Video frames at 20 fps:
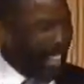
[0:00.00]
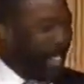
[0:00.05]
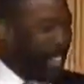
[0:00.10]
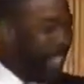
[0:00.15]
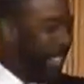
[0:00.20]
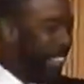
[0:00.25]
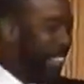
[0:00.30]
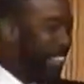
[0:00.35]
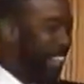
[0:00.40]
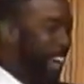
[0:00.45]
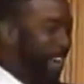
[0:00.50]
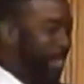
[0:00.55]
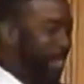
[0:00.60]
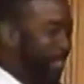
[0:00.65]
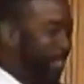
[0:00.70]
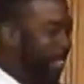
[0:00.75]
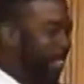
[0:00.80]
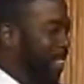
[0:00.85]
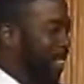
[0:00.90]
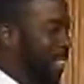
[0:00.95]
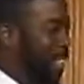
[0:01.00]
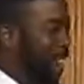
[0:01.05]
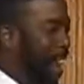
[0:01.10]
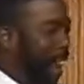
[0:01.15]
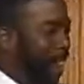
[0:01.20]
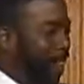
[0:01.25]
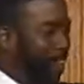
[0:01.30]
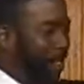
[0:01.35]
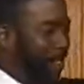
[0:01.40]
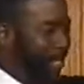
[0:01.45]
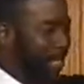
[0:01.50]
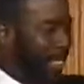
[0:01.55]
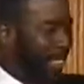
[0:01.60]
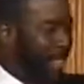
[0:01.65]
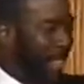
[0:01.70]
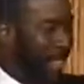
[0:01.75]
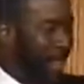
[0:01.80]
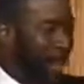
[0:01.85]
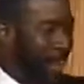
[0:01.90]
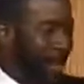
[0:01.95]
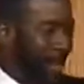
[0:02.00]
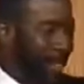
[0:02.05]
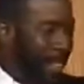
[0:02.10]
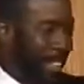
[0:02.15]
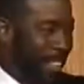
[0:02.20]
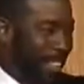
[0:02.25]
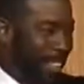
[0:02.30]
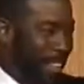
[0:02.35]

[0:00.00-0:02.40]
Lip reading: Mustafa, I want you to sit right over here.